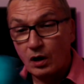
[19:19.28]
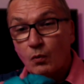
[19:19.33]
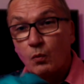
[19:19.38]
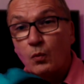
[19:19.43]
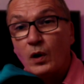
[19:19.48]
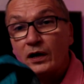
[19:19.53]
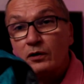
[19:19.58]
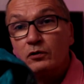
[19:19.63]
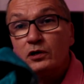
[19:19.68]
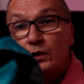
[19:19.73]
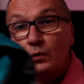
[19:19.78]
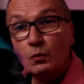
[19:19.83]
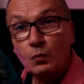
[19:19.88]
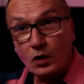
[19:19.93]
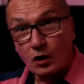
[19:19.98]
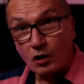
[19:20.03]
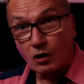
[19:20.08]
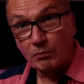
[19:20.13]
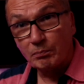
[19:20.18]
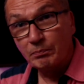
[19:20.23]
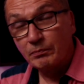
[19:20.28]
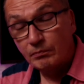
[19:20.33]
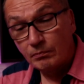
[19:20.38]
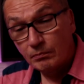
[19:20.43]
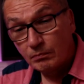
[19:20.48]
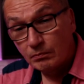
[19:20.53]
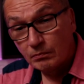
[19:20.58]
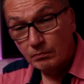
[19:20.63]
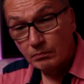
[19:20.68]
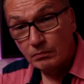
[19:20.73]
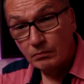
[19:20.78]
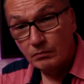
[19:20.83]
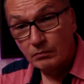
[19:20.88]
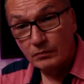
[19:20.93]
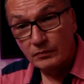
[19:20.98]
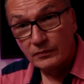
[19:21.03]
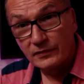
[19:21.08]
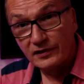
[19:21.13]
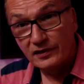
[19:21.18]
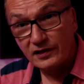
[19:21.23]
very warm
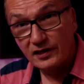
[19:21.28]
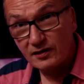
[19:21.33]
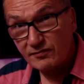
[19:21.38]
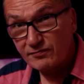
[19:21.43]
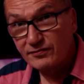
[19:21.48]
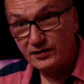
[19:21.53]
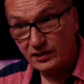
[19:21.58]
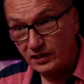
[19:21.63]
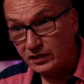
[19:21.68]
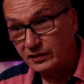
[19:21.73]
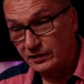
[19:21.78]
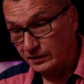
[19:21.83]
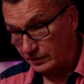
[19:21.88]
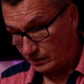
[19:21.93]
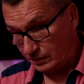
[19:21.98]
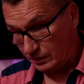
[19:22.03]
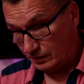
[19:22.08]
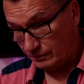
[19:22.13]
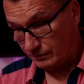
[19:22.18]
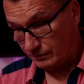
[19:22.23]
if needed.